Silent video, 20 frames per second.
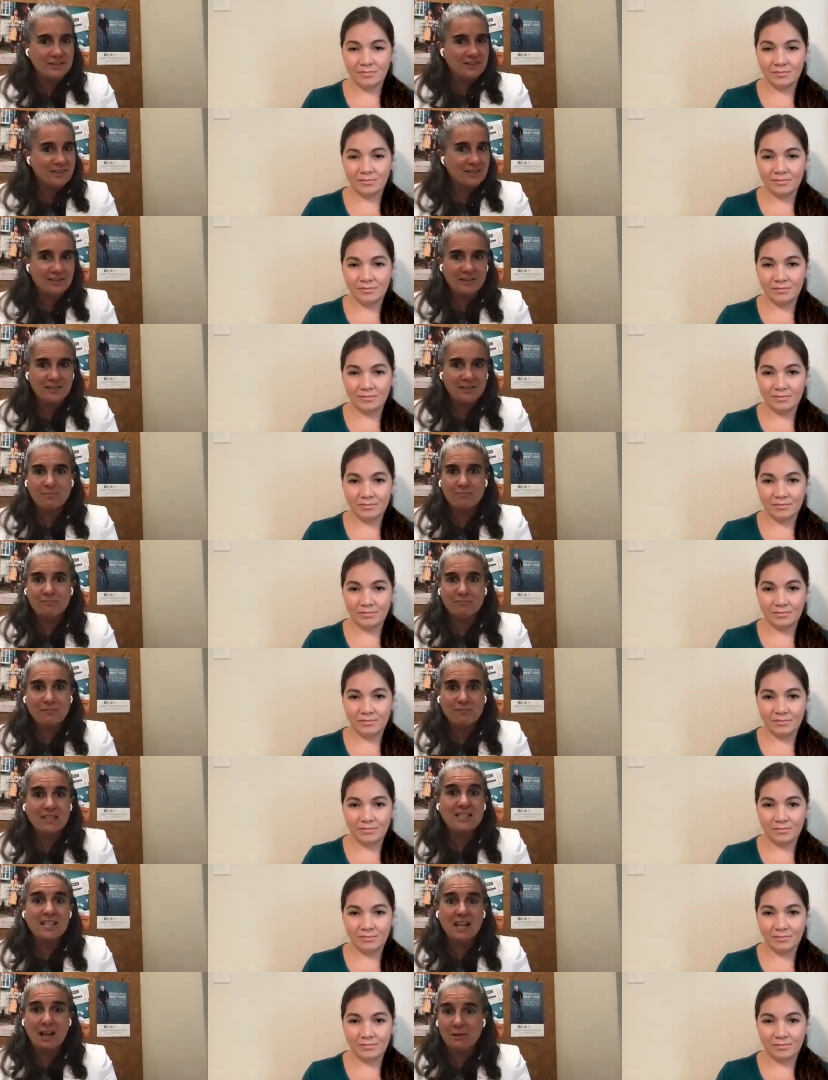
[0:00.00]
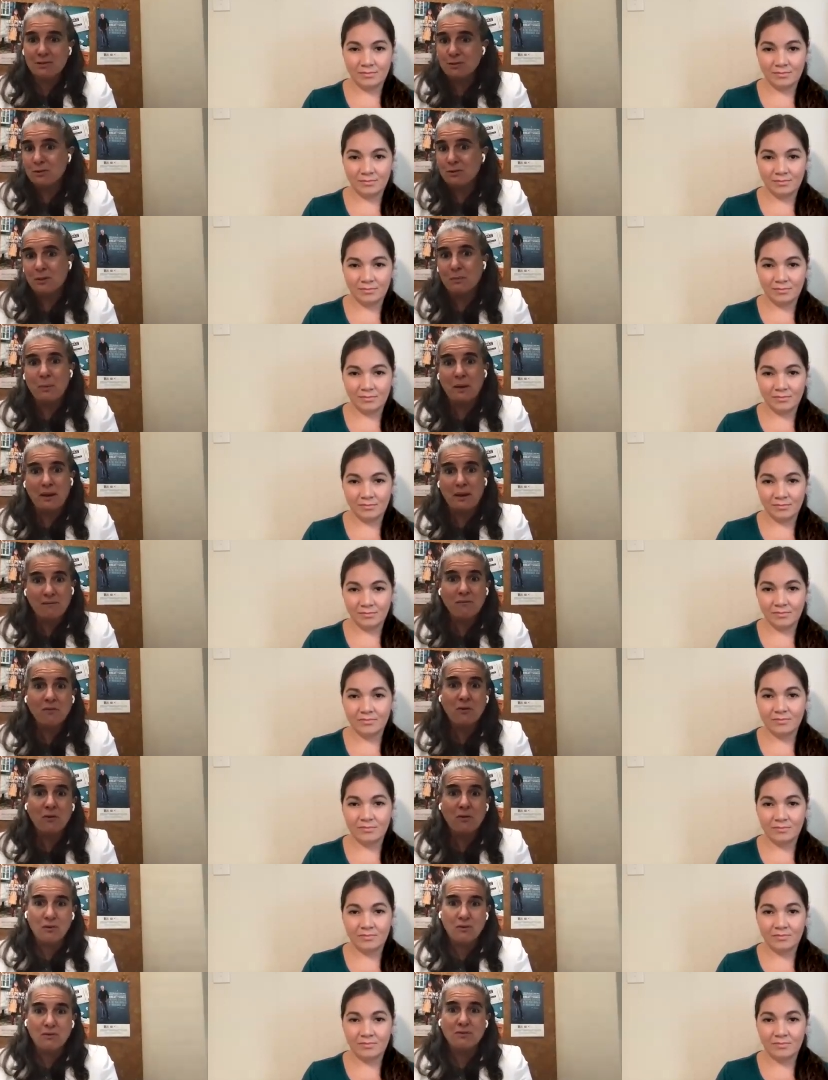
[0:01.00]
Speaker 1: it, it sounds really
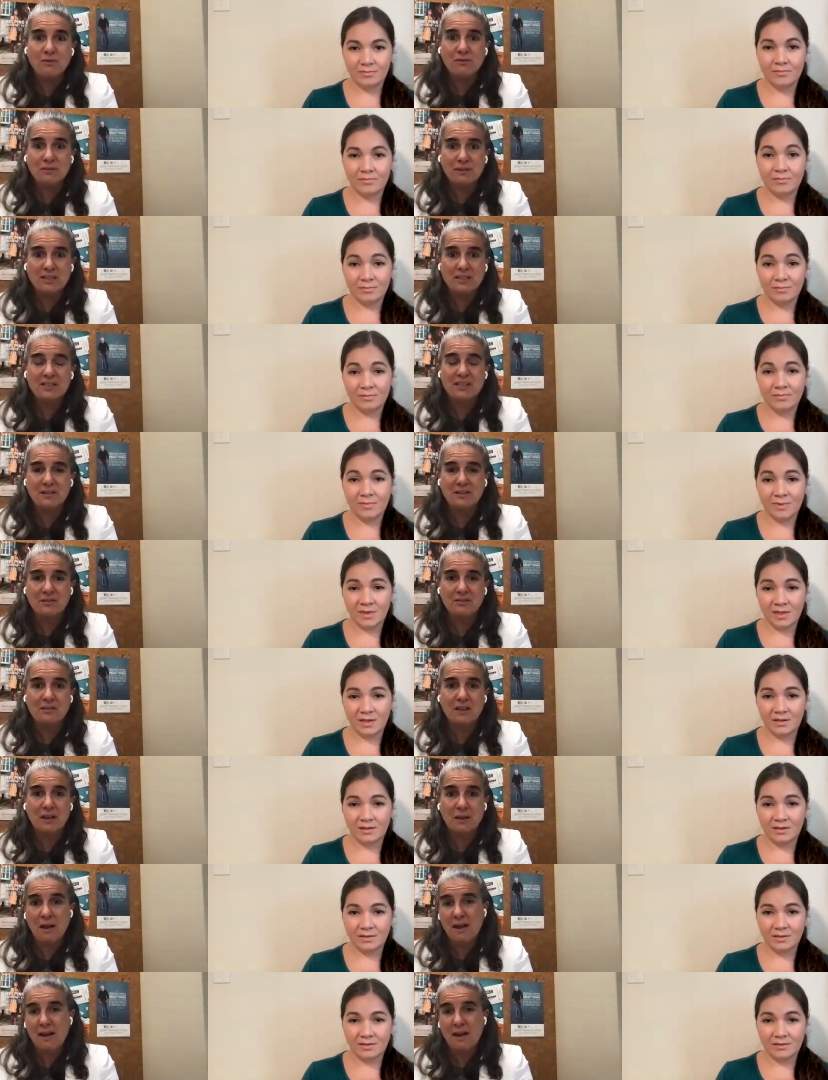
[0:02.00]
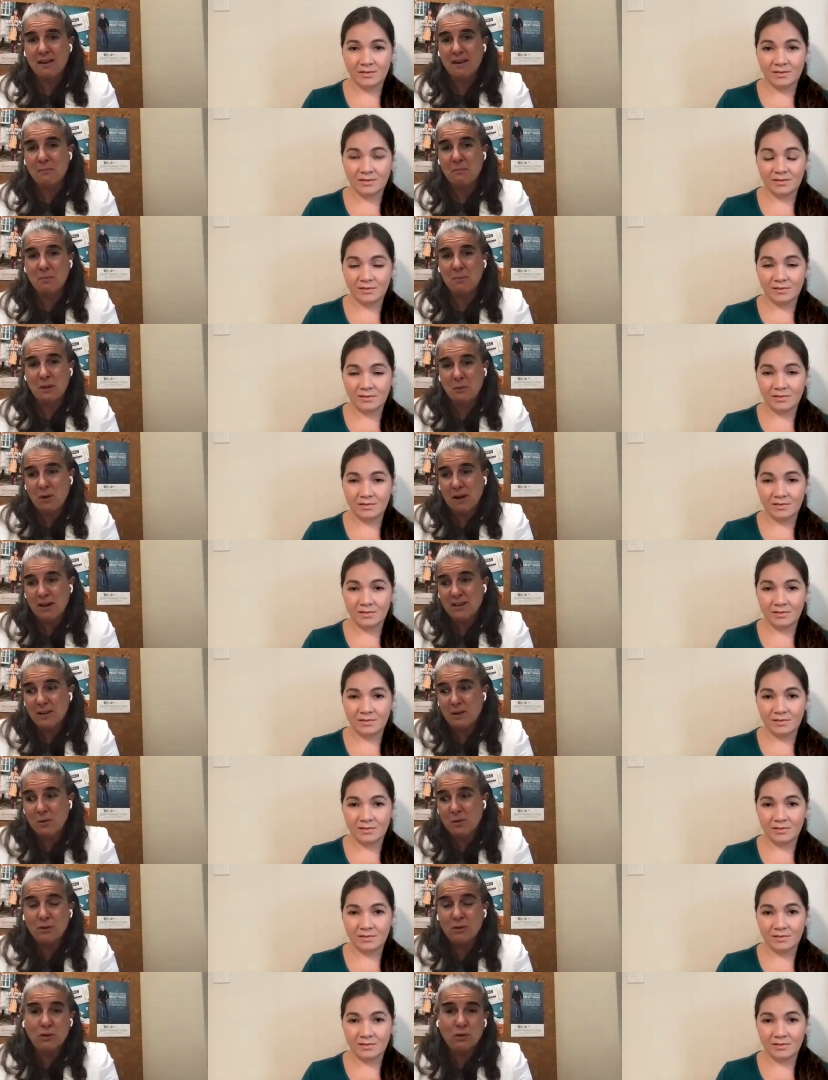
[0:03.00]
painful sound uh, yeah. uh, i can be right
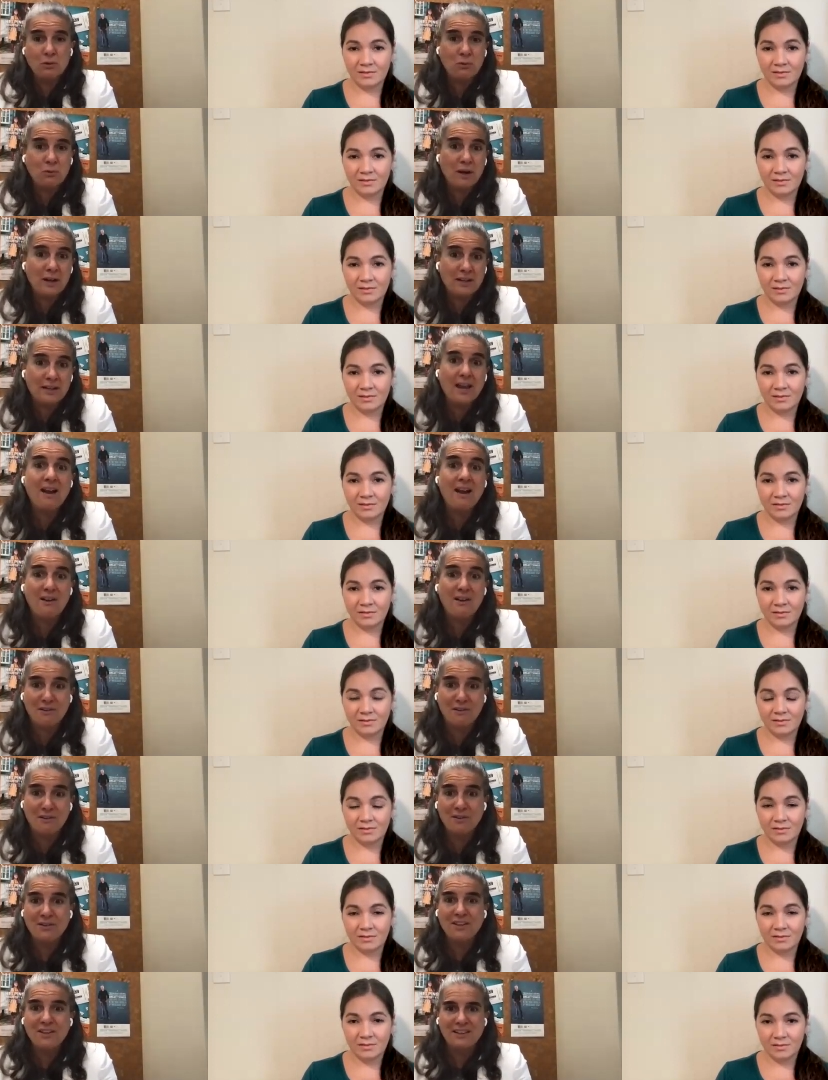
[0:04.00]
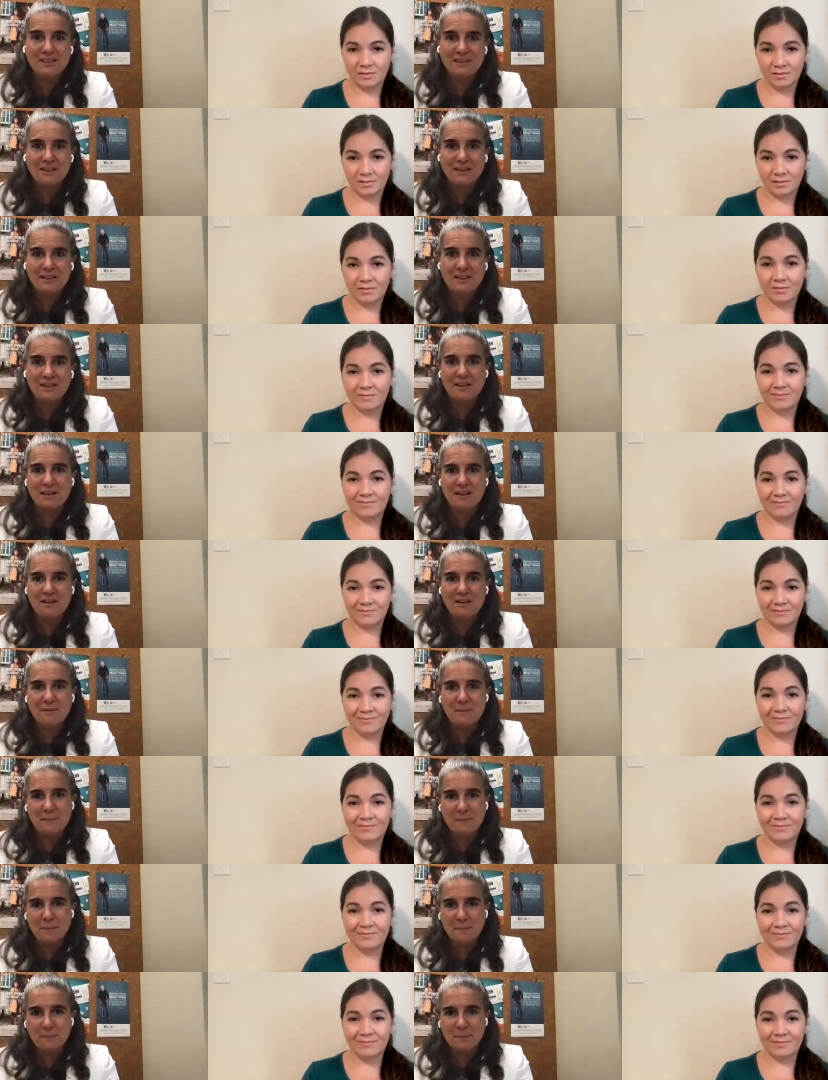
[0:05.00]
here with you right now um,
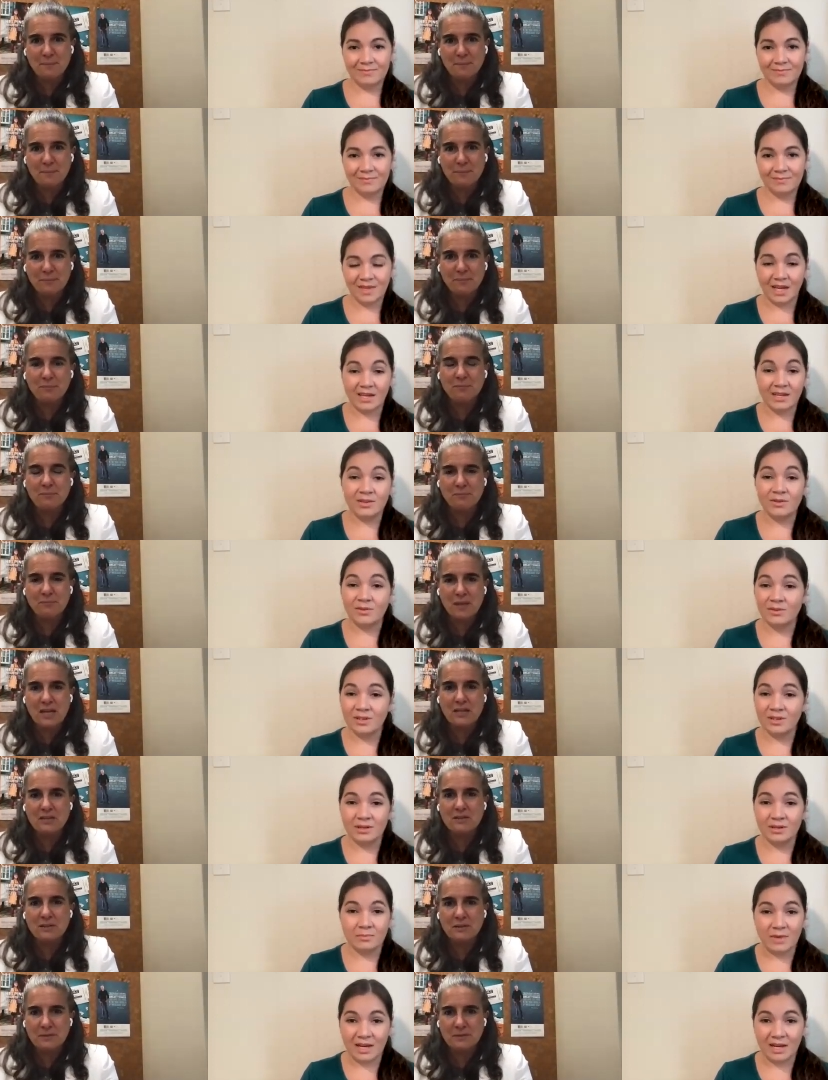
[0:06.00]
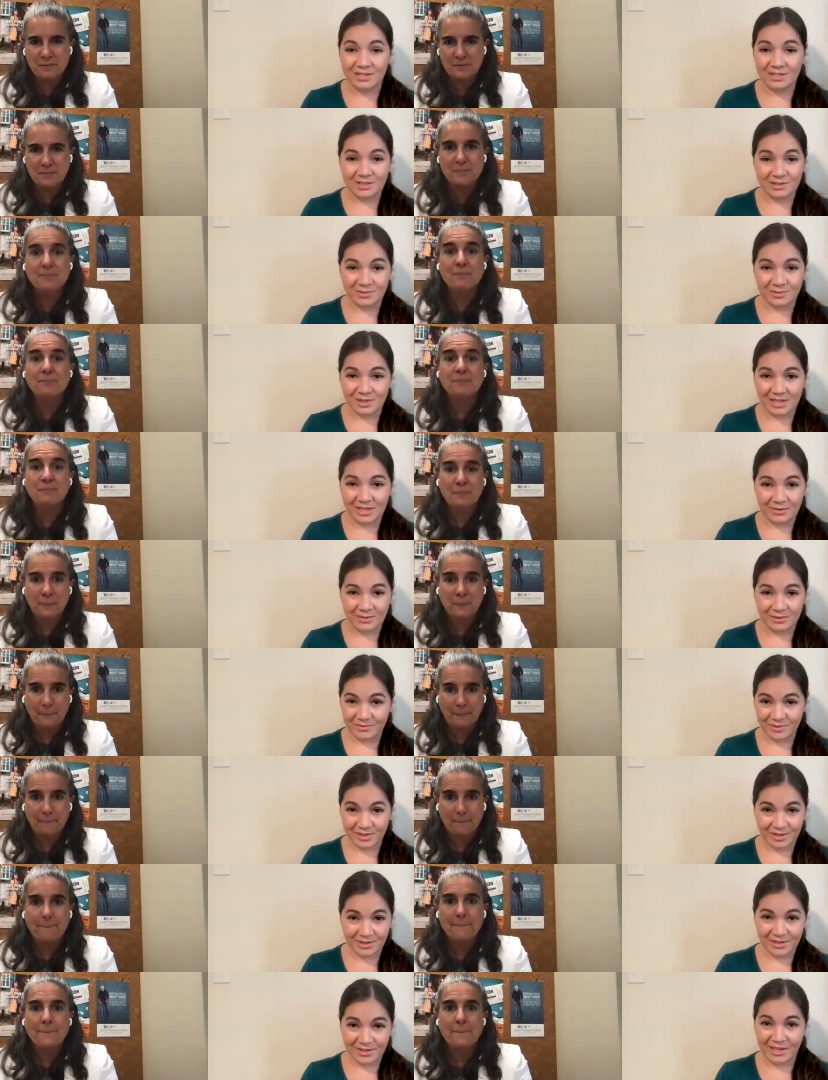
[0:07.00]
Speaker 2: mm-hmm. i can only and, imagine what that
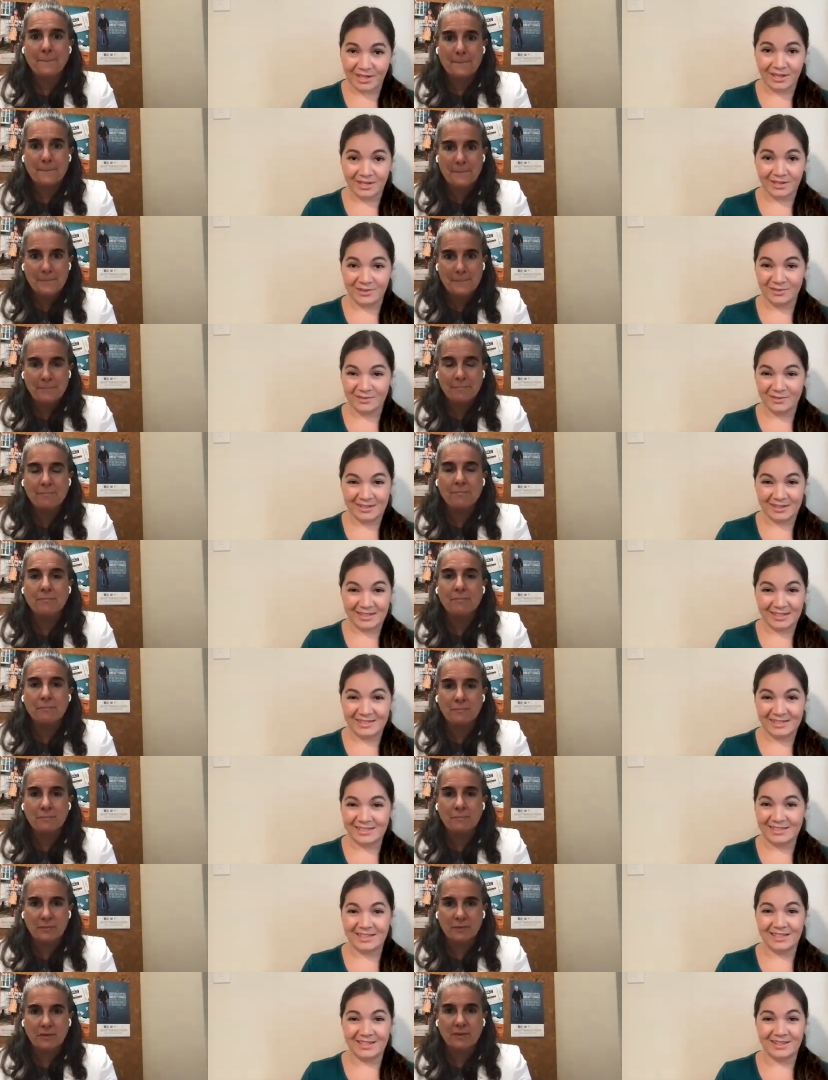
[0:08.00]
would feel like right